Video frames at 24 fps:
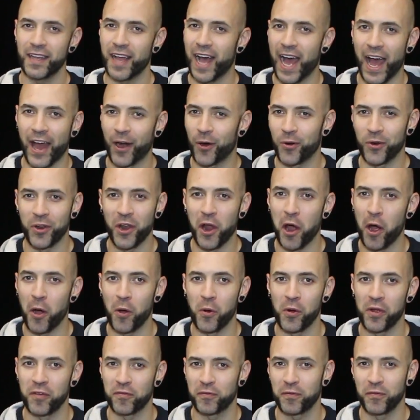I don't
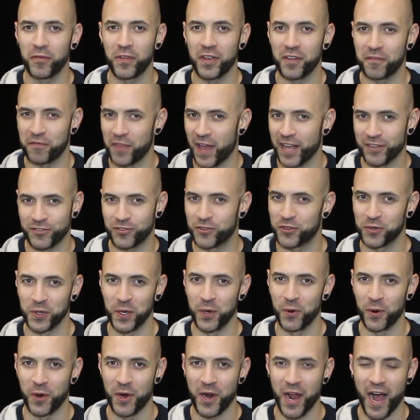know if, if that's
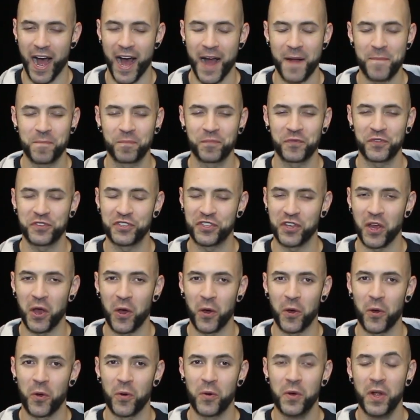true or not.
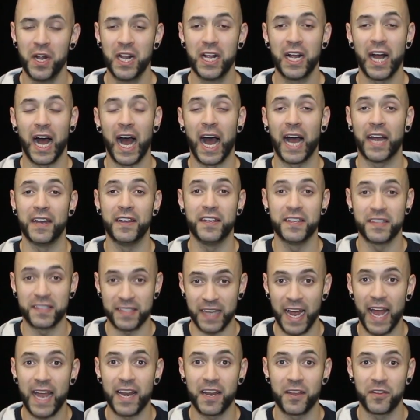So I've
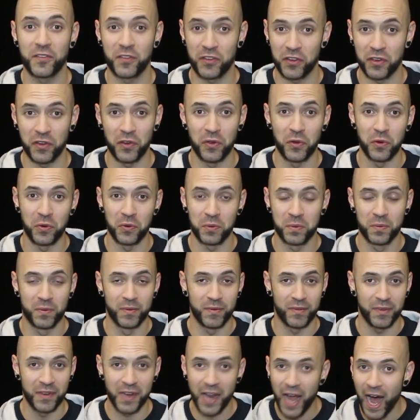decided to
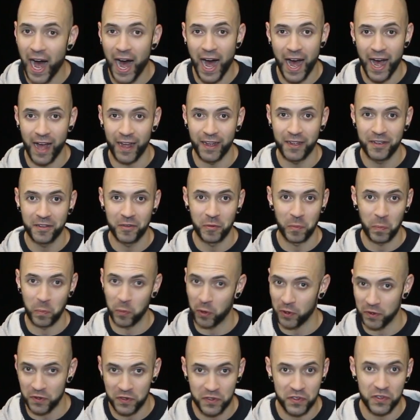not
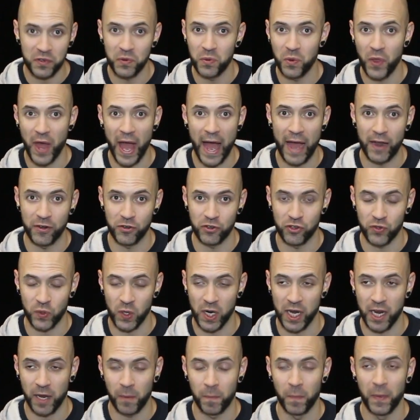pursue that
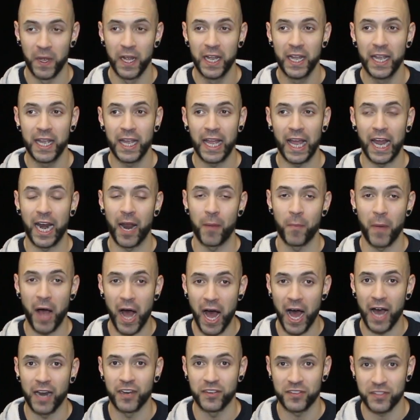dream. And I'm
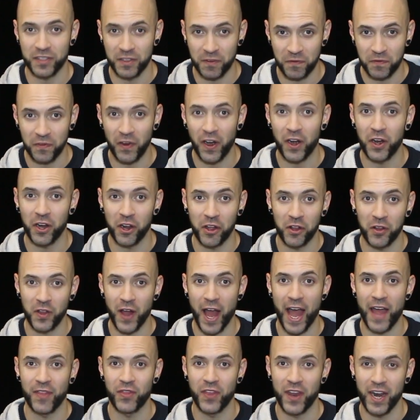honestly very
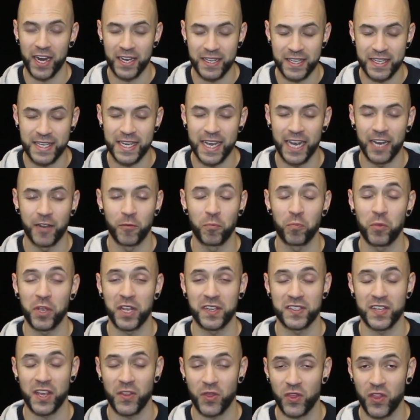glad that I didn't
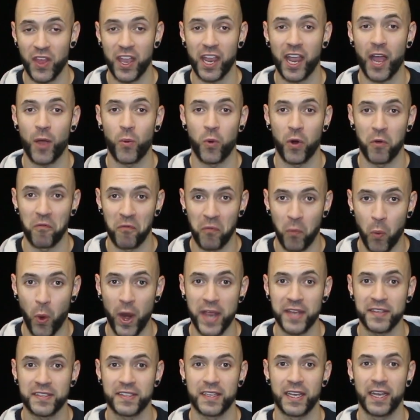because I think I would have
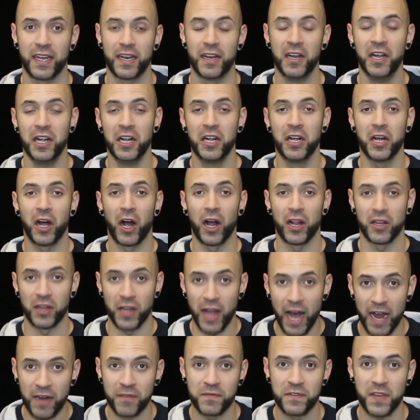wasted a
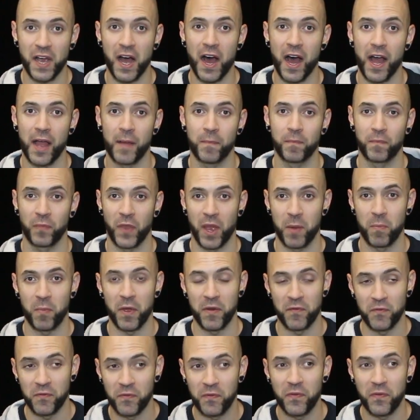lot of time and been